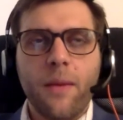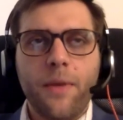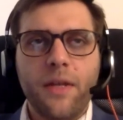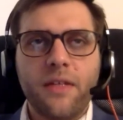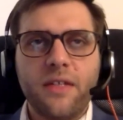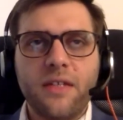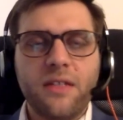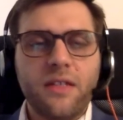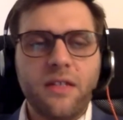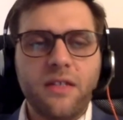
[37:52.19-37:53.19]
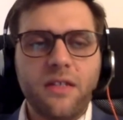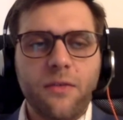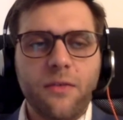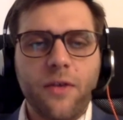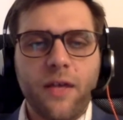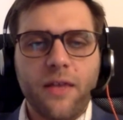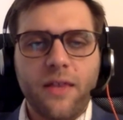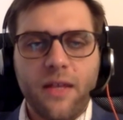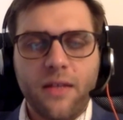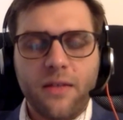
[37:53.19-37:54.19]
but it's easy to forget
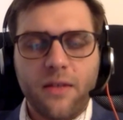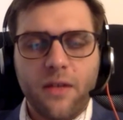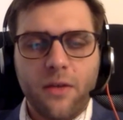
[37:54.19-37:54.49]
that